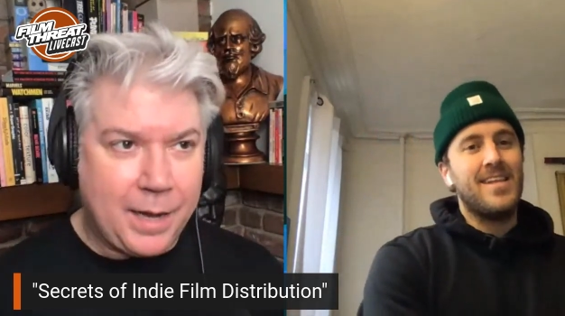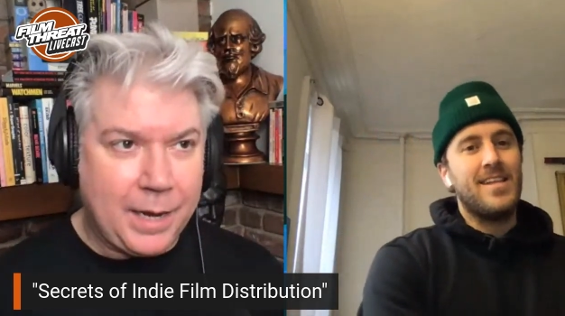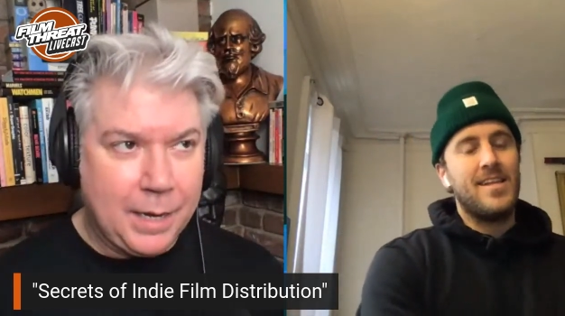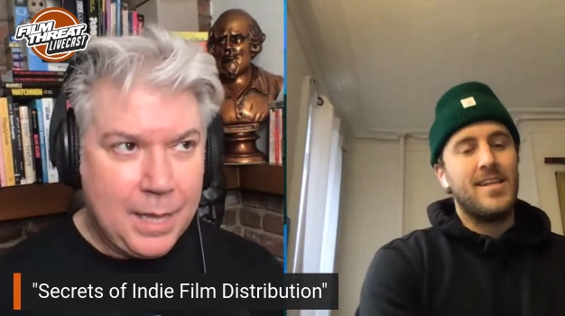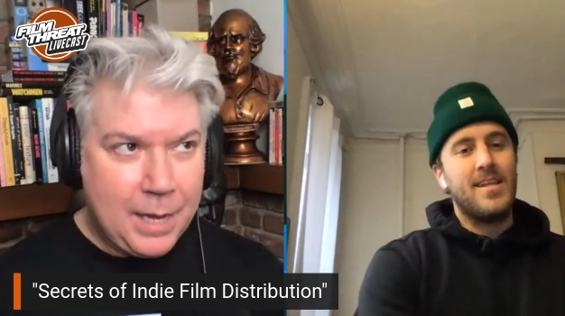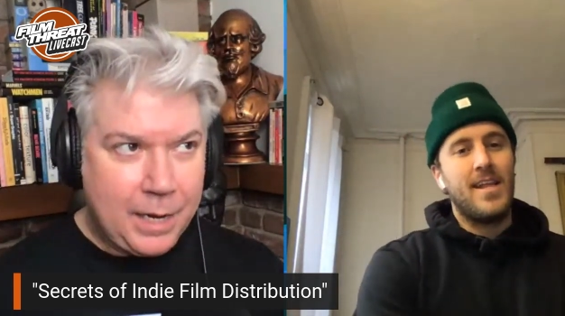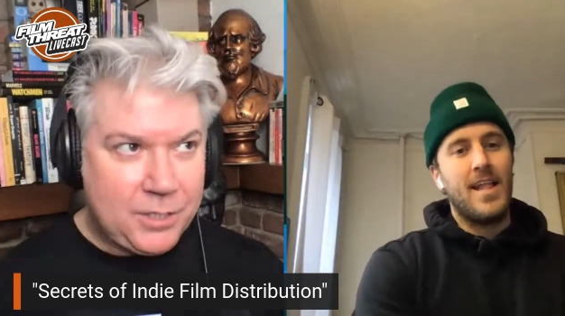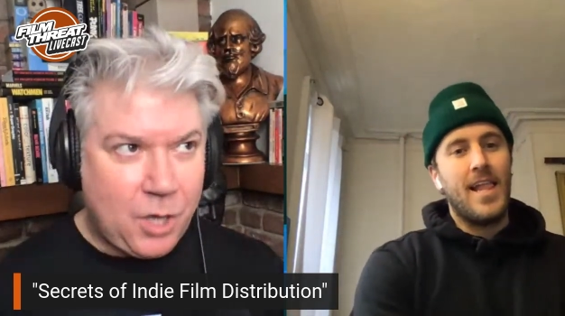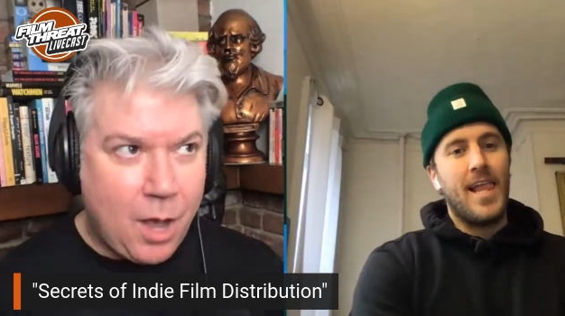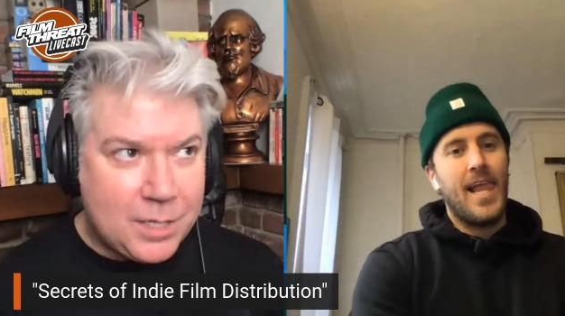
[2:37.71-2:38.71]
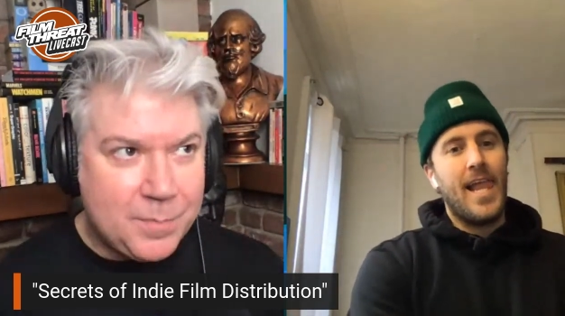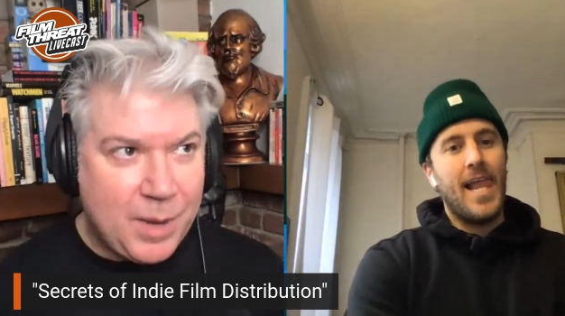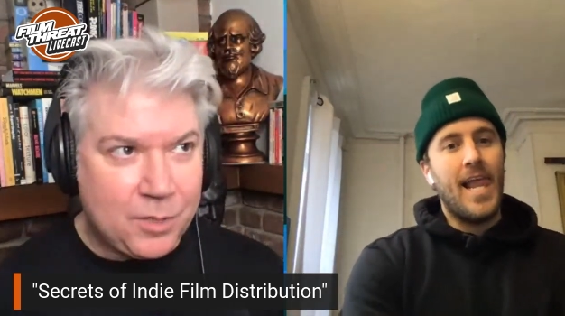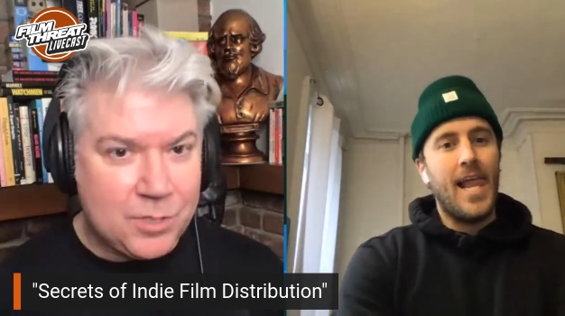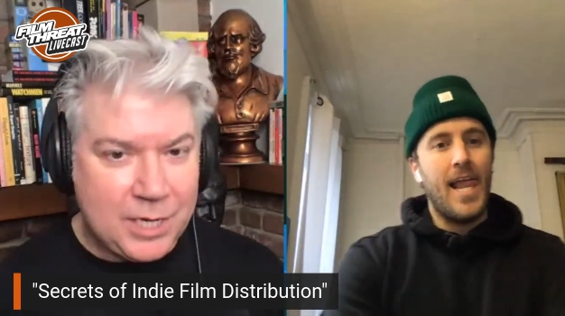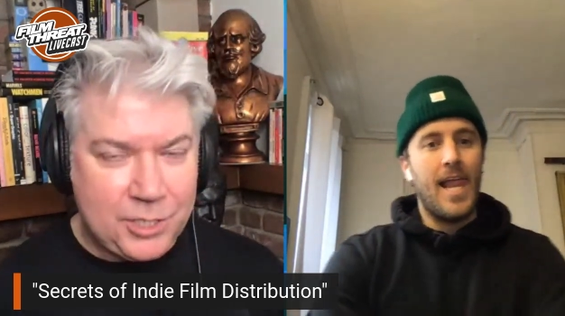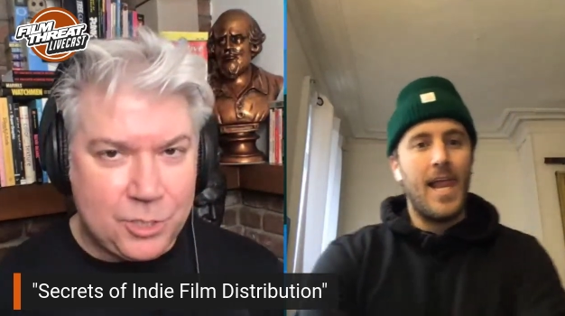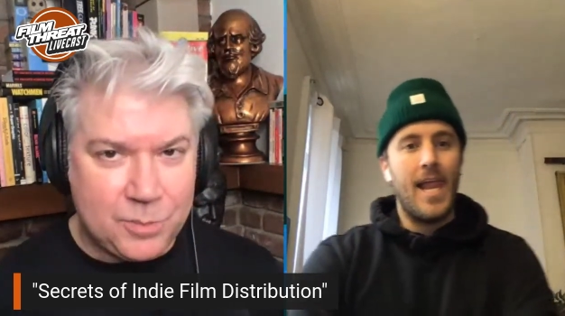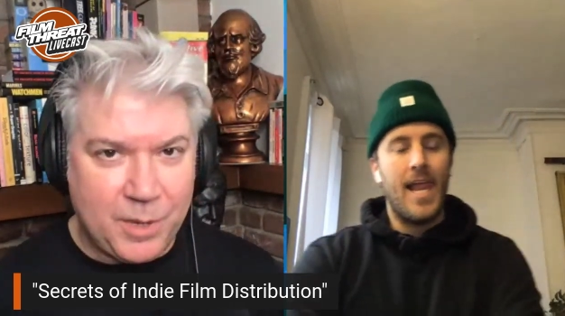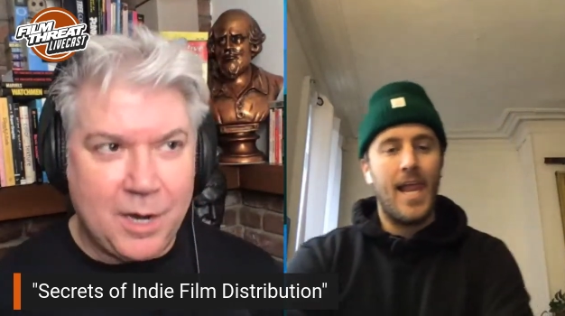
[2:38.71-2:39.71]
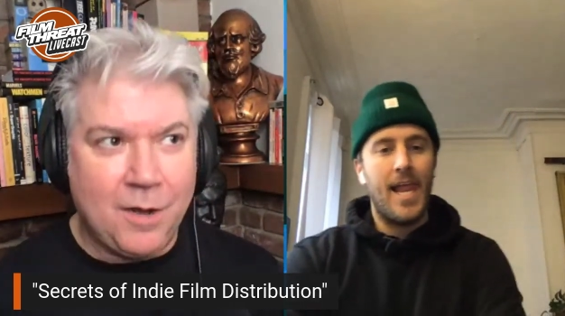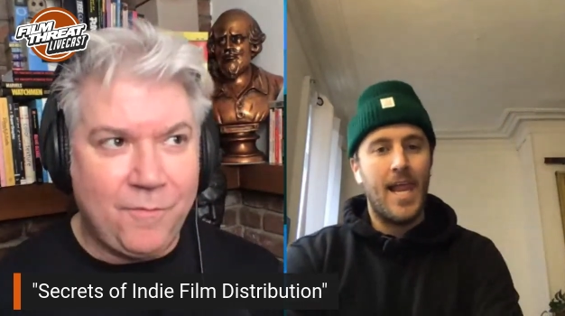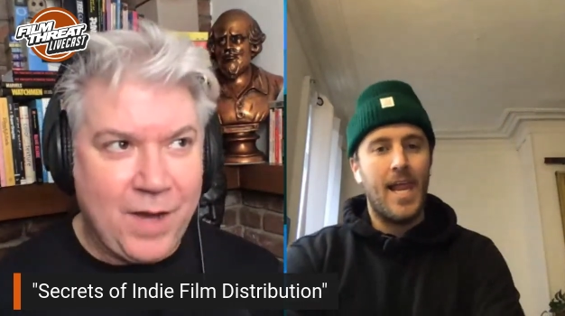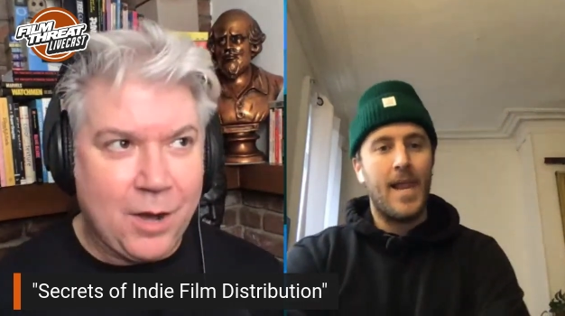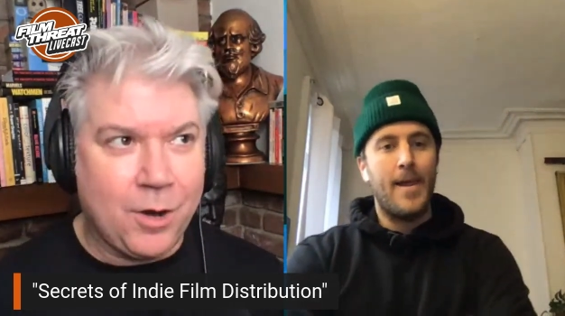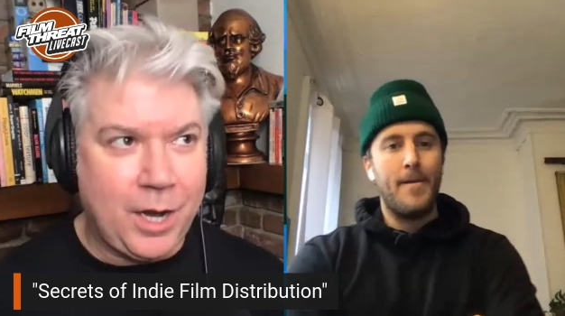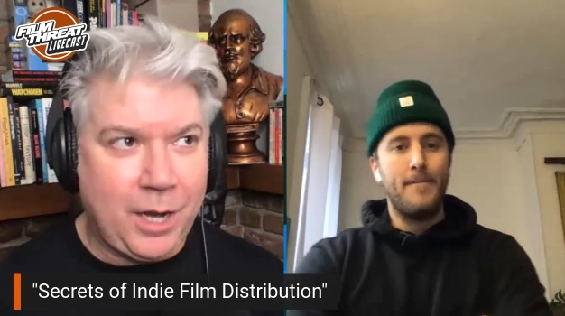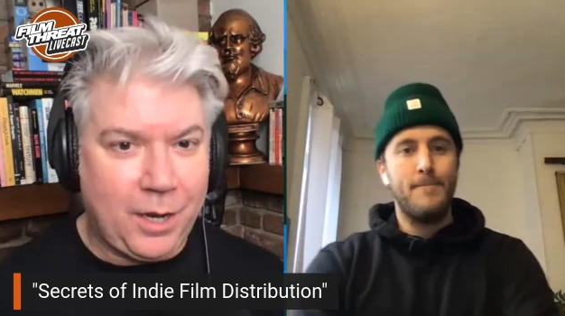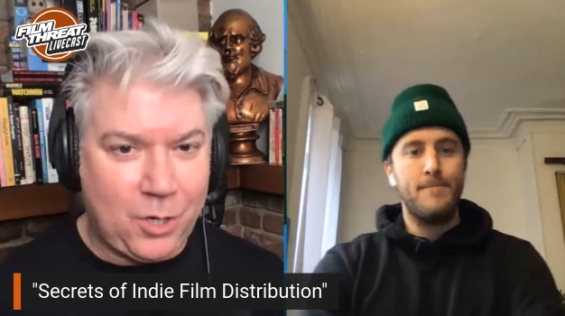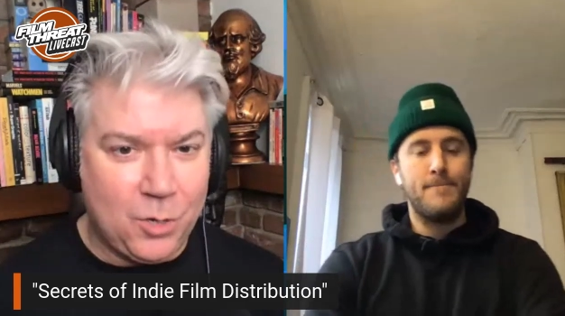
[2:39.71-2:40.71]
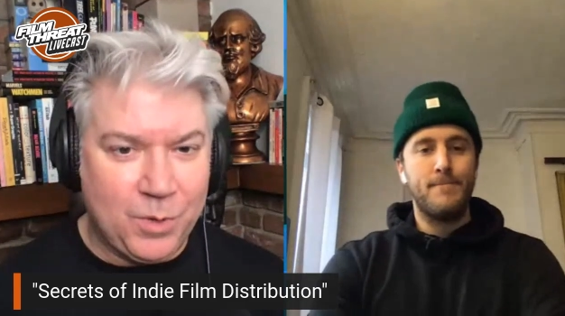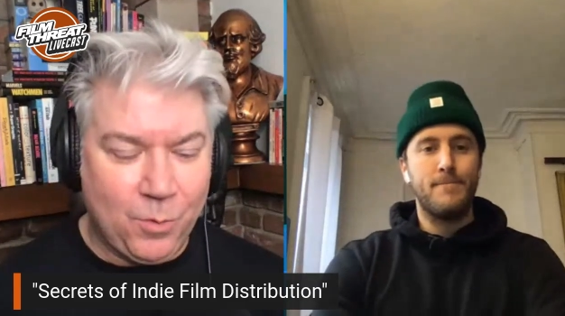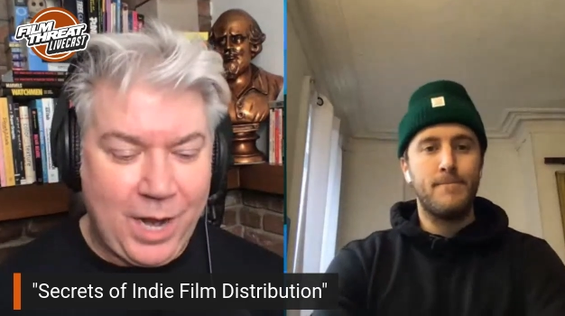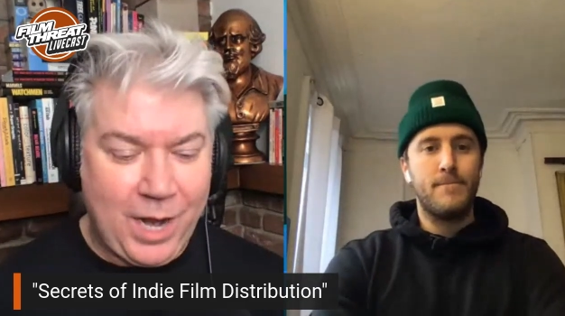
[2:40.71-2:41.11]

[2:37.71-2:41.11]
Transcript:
Speaker 1: It it talks about those issues, but in a very human way.